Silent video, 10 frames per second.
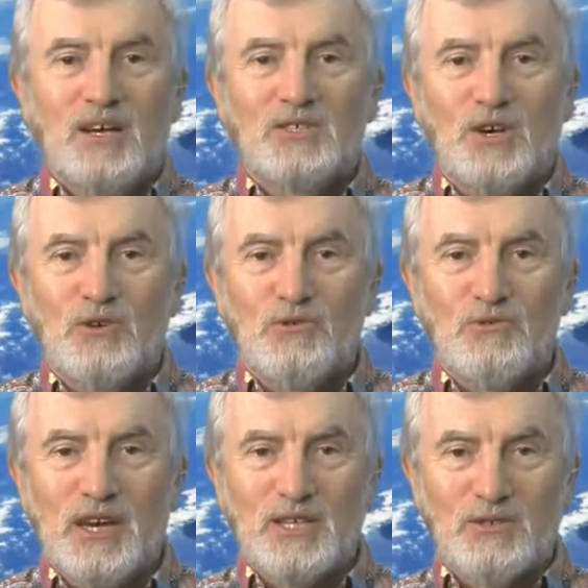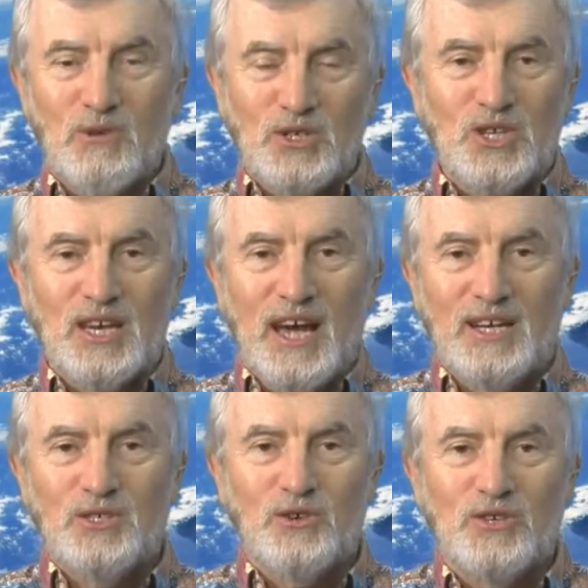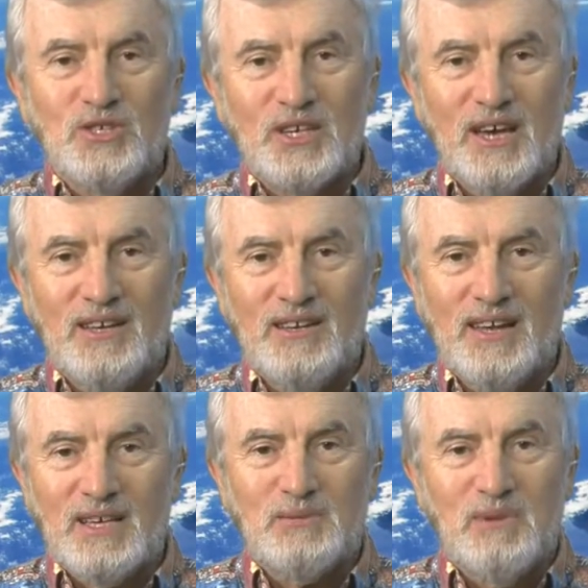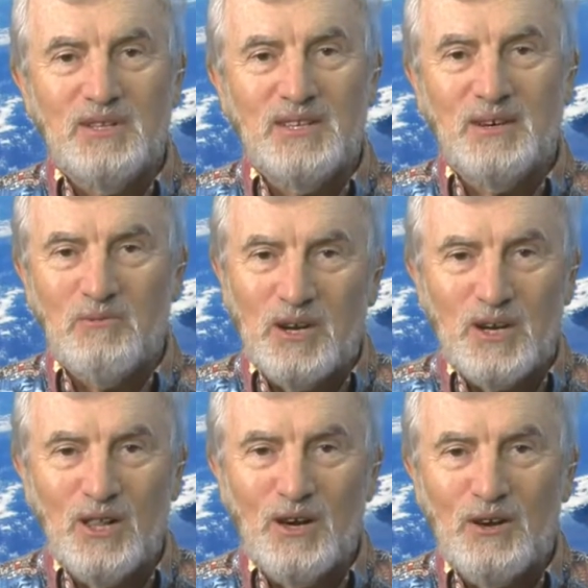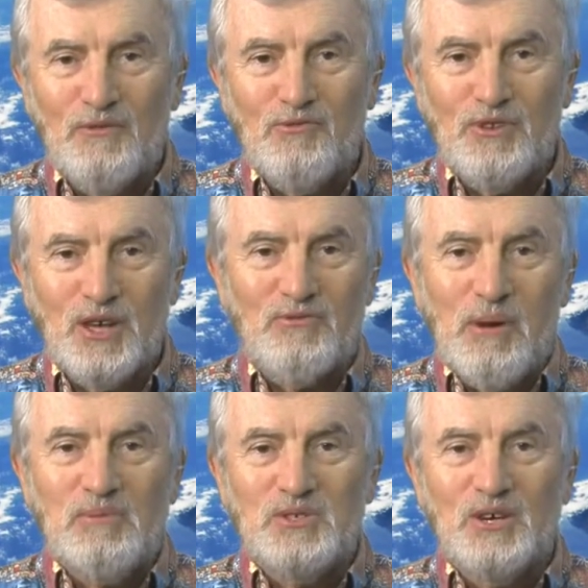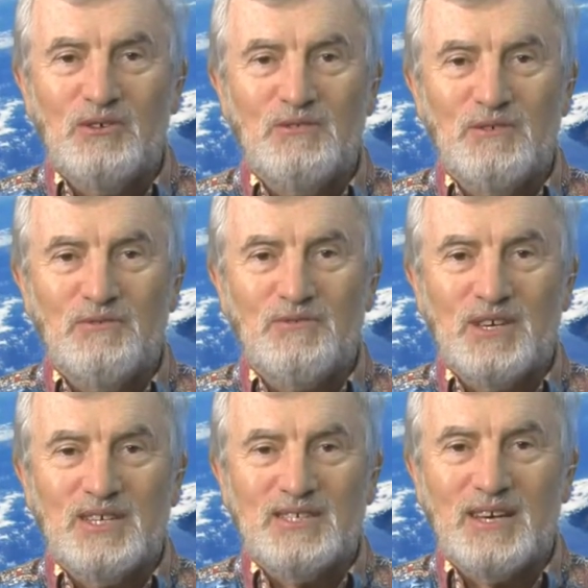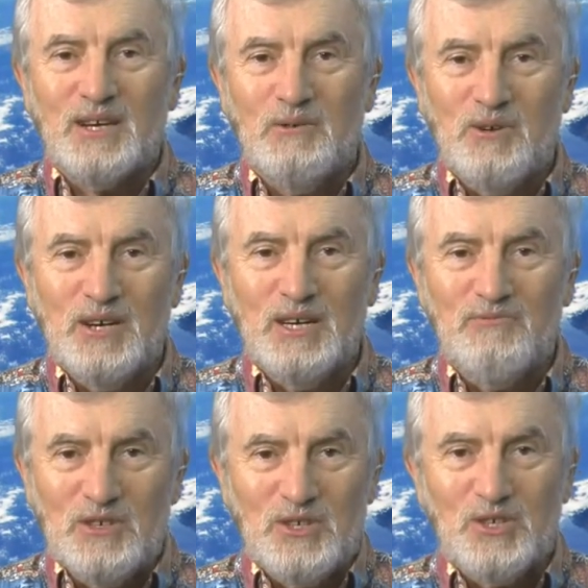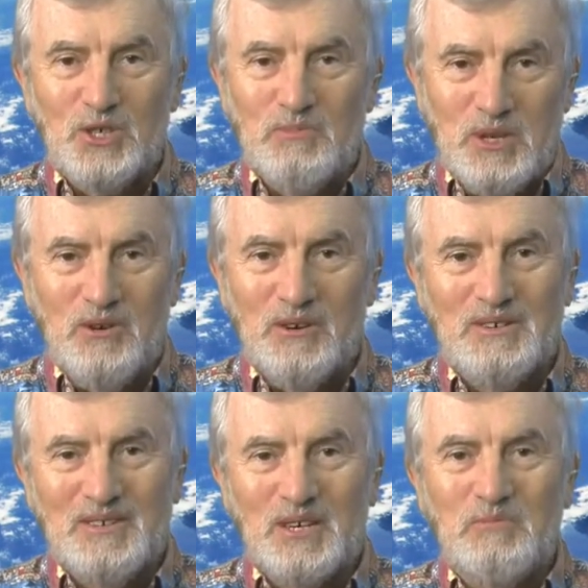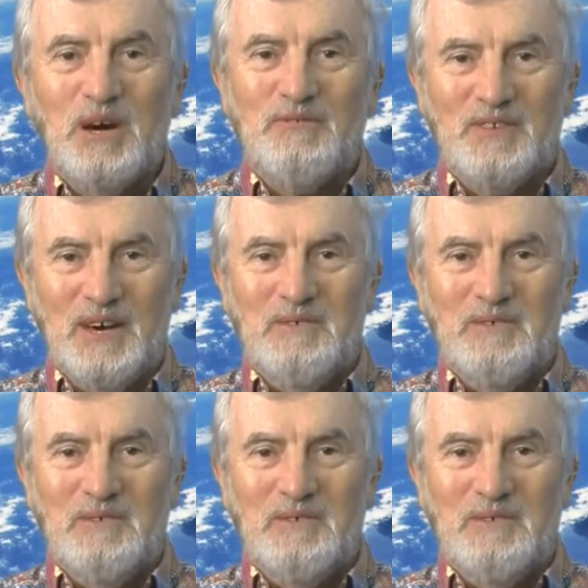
So thanks for watching, and join us again next Monday at 1 o'clock for another episode of Think Tech Hawaii Research in Manoa. Goodbye for now.